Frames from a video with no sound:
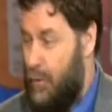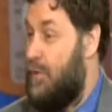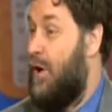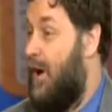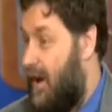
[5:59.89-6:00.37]

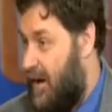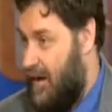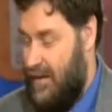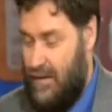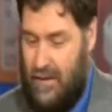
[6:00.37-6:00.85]
New
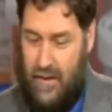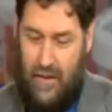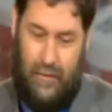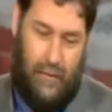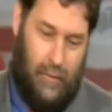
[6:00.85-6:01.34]
car,
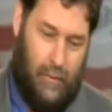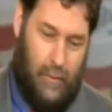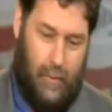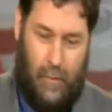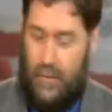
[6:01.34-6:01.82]

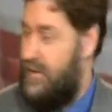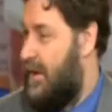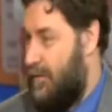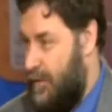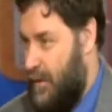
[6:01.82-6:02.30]
new
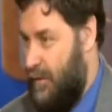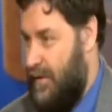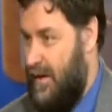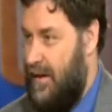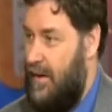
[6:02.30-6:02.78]
cell phone.